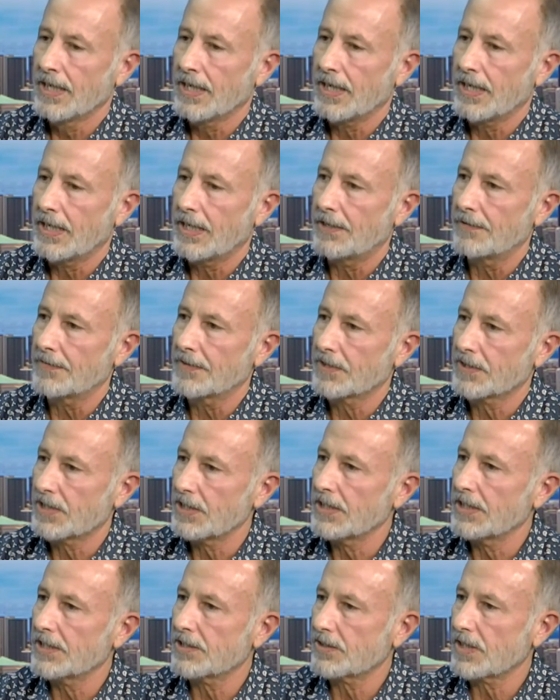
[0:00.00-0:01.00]
Uh, the
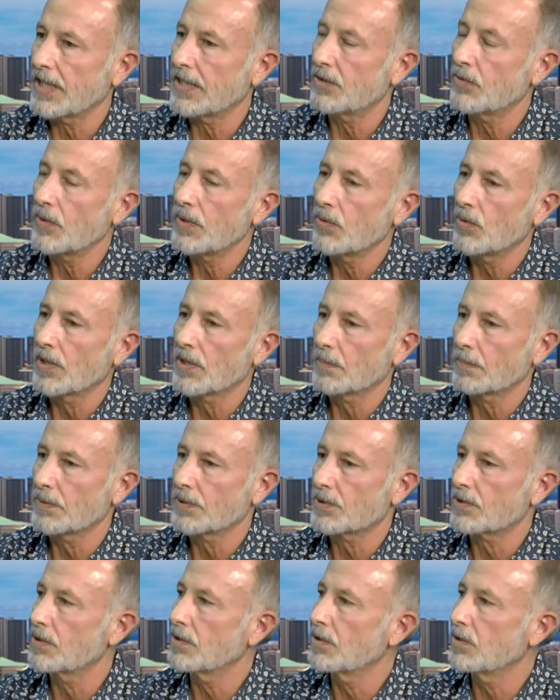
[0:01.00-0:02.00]
city is saying we want to
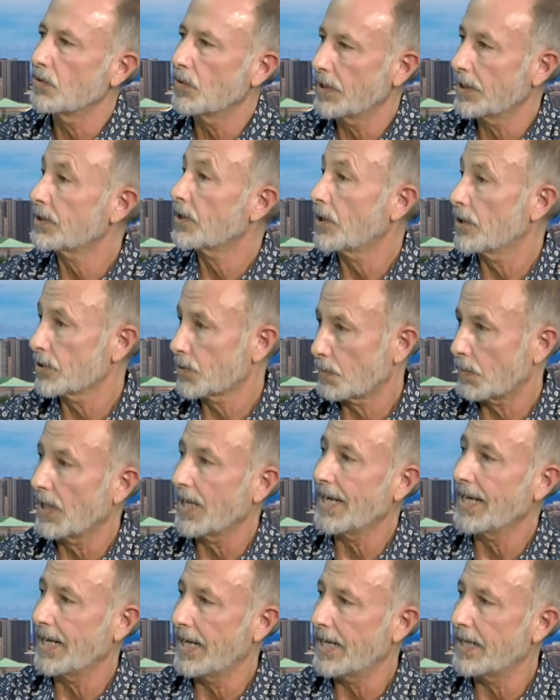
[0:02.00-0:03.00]
pursue what it calls
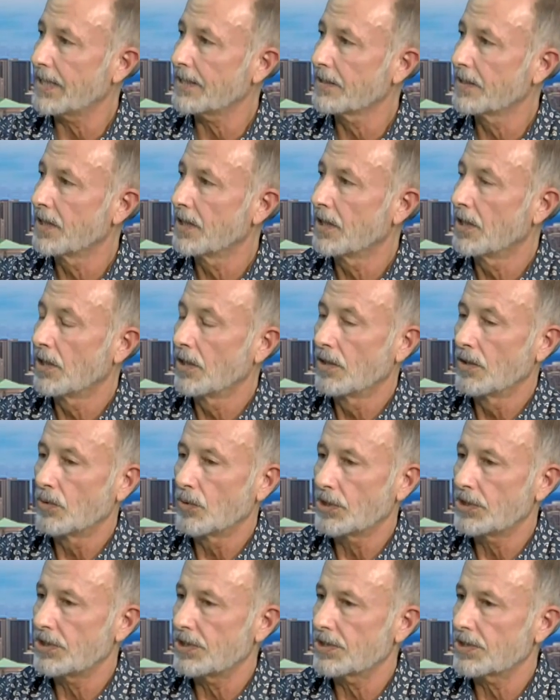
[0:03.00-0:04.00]
Plan A,
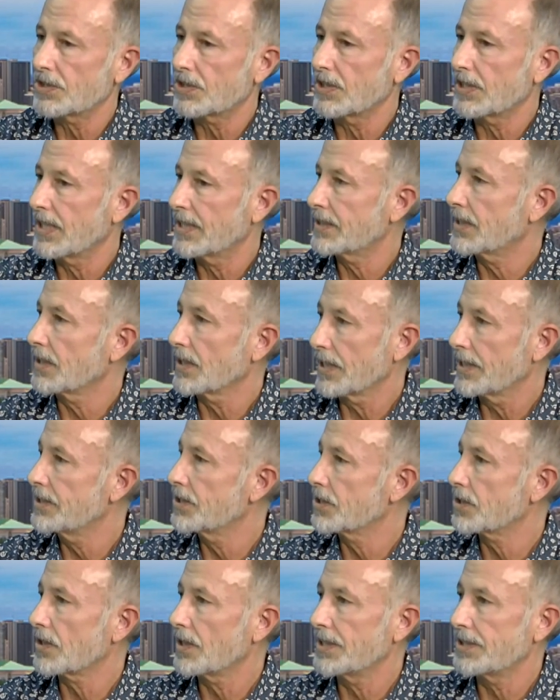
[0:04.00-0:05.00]
which is to get the
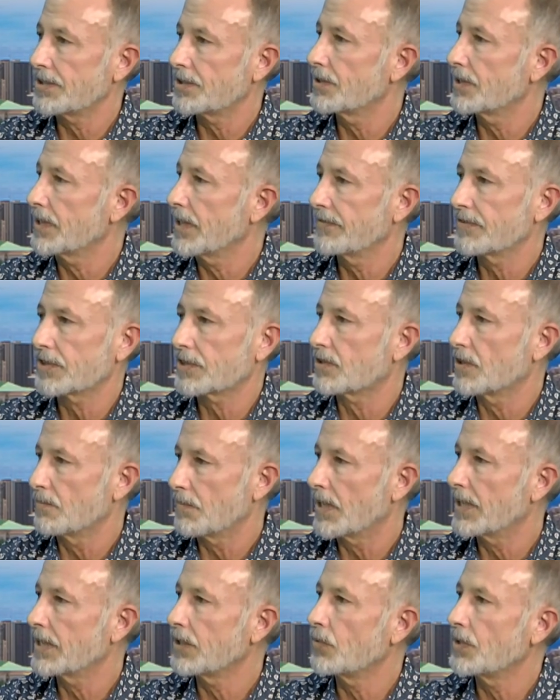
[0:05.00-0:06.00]
legislature to give us the
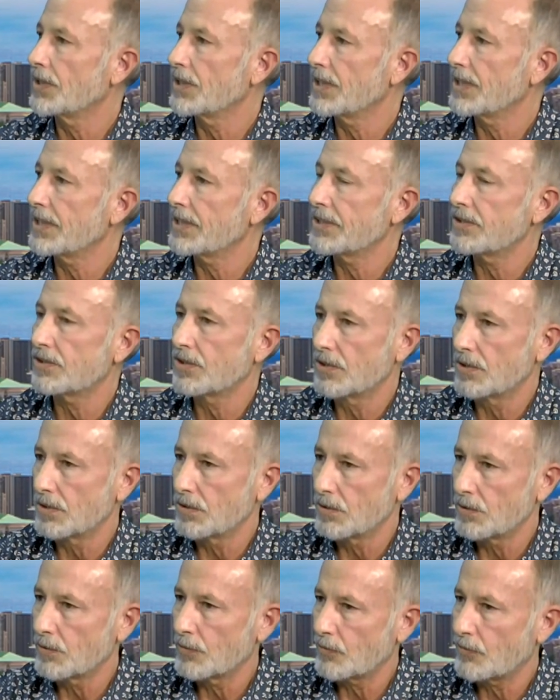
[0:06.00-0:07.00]
money we need
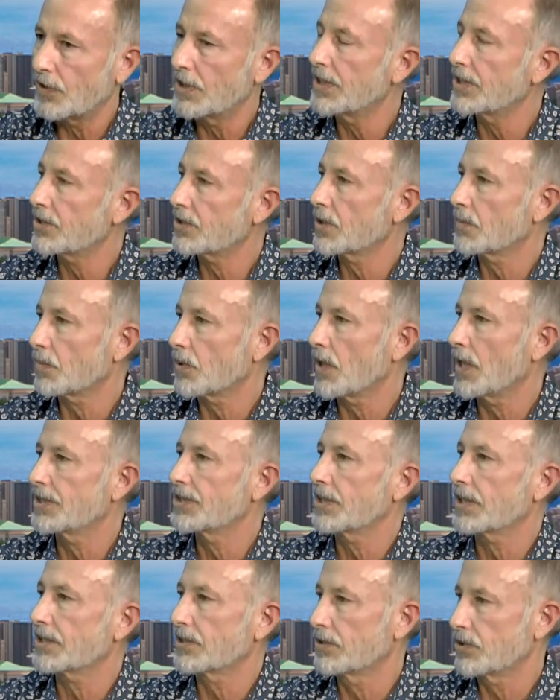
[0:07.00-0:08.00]
to finish the
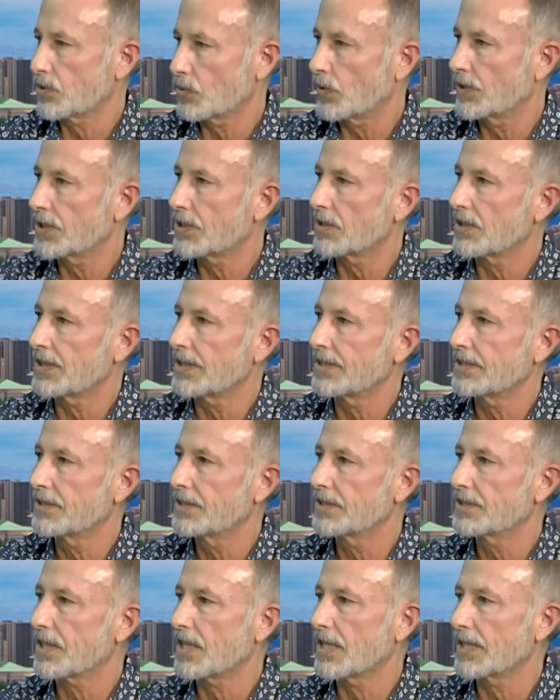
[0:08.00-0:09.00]
project as originally
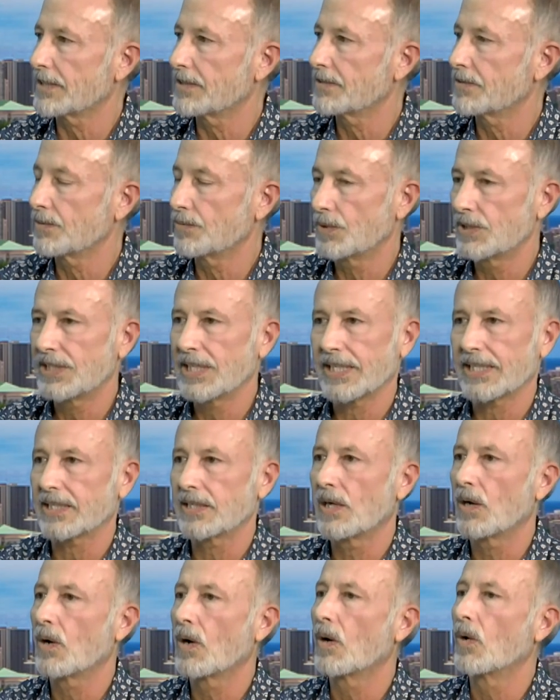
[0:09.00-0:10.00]
designed. It would take
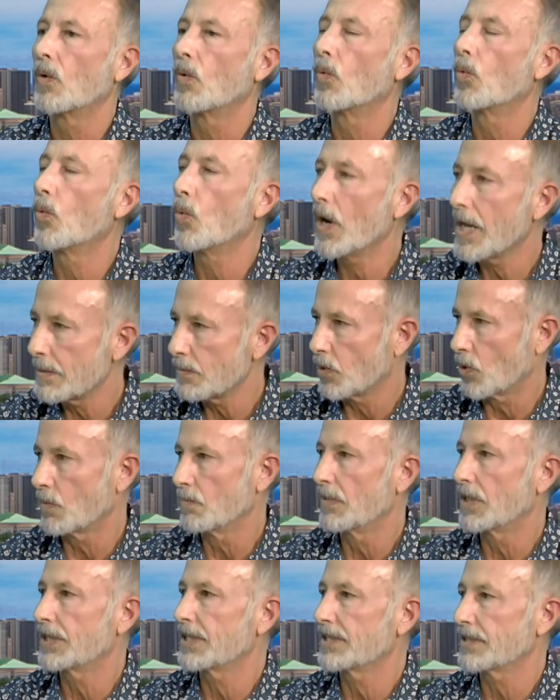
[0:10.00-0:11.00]
way more
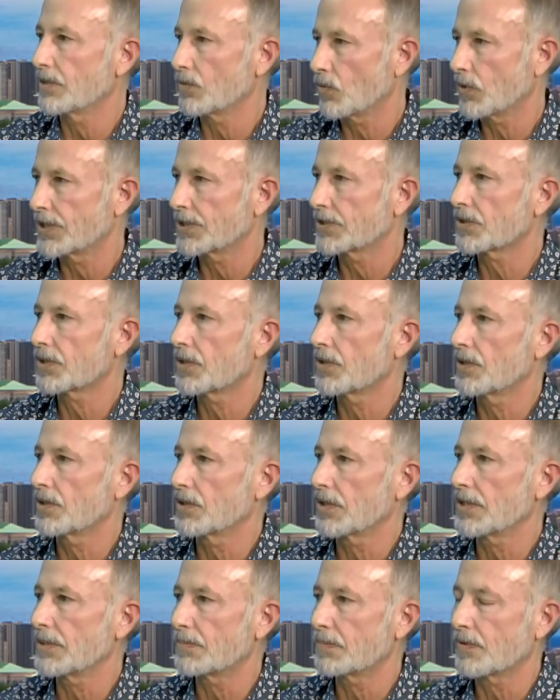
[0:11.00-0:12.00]
money than what is
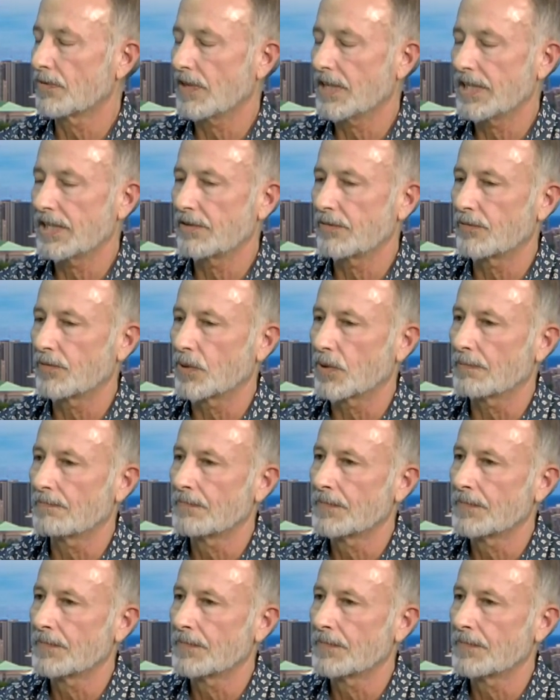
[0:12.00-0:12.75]
currently provided for.